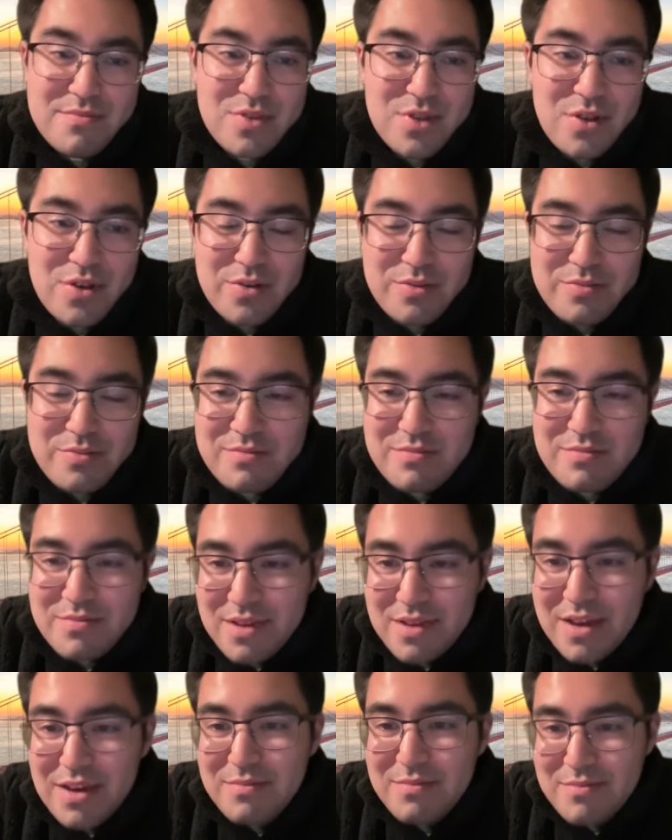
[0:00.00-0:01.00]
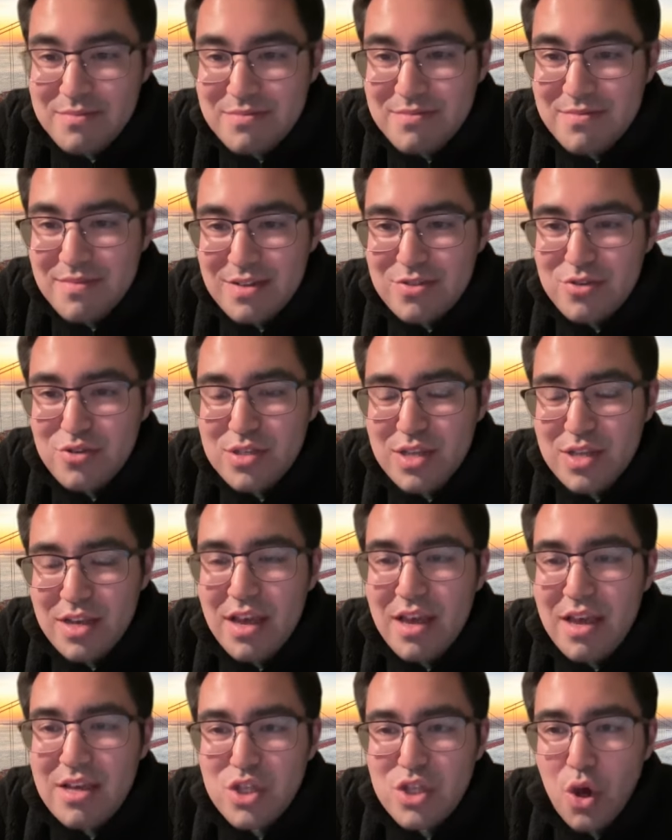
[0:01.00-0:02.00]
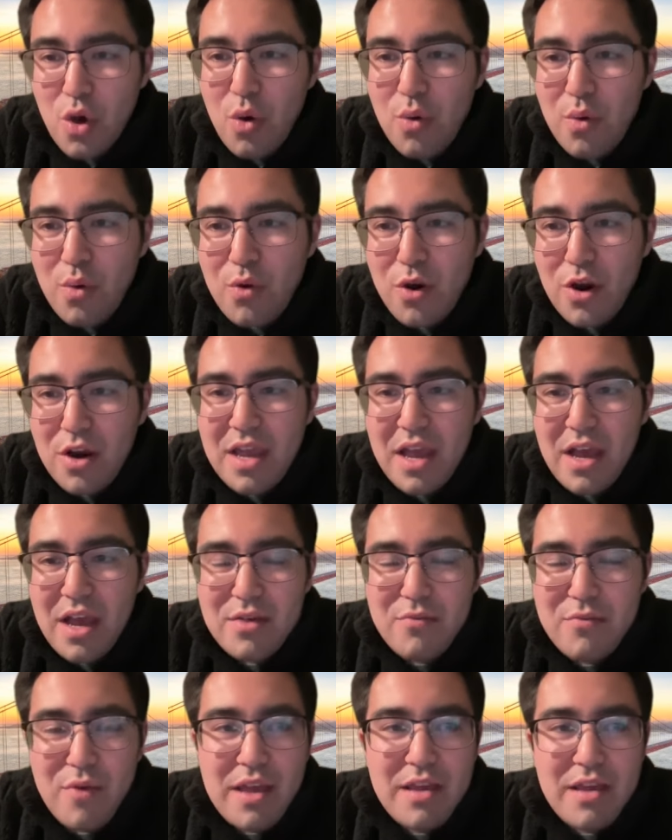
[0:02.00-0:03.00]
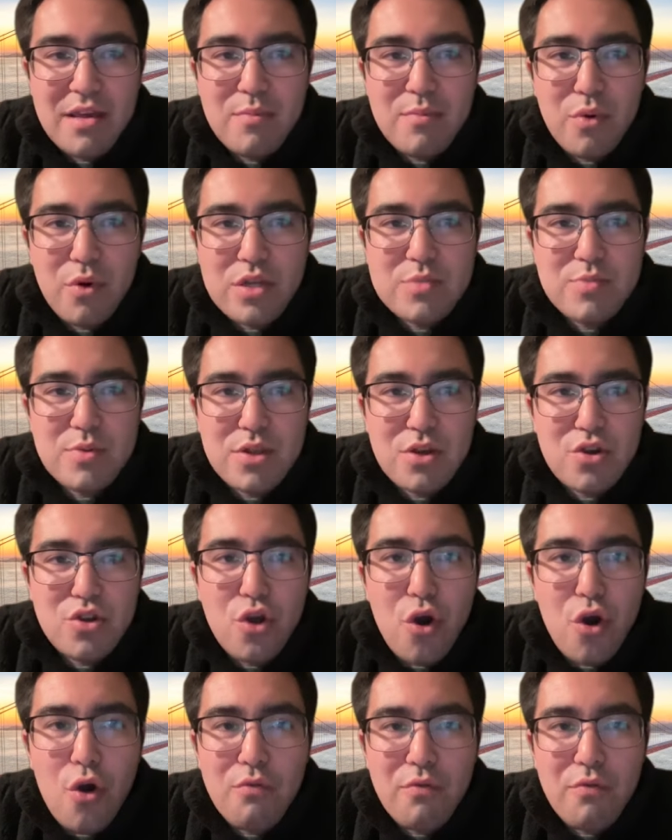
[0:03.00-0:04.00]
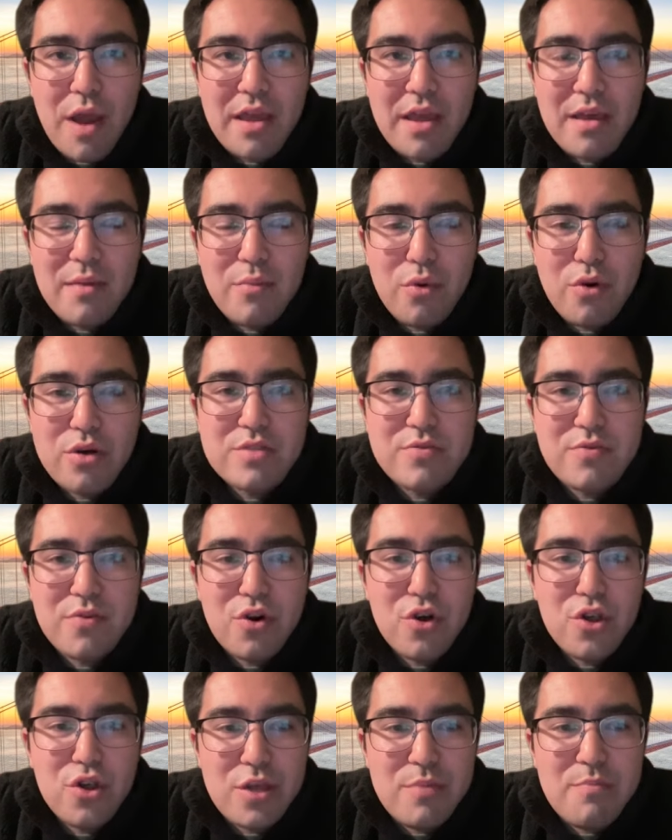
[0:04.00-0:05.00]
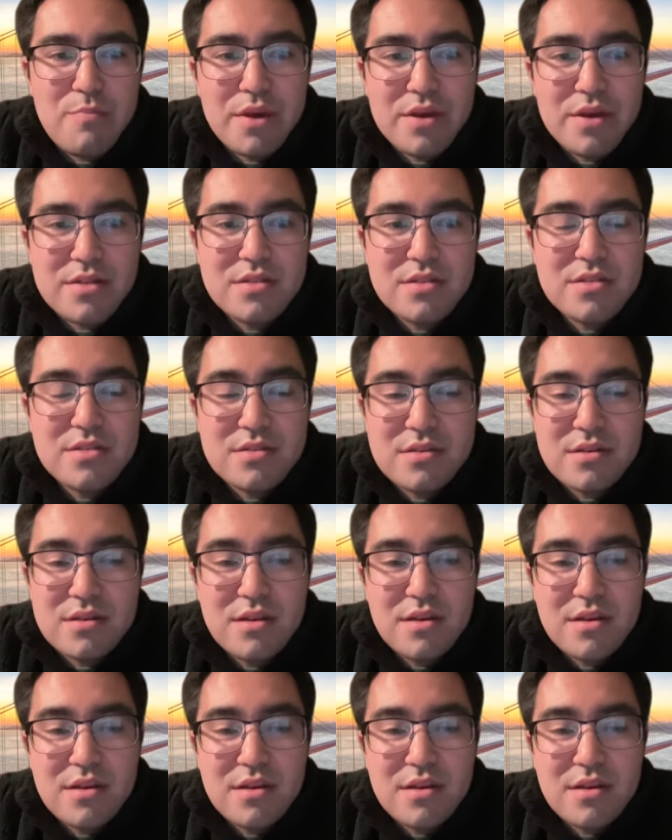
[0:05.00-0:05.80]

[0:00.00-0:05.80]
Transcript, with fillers: So yeah, interesting. So we're counting ranking points, but there are no ranking points for Olympics.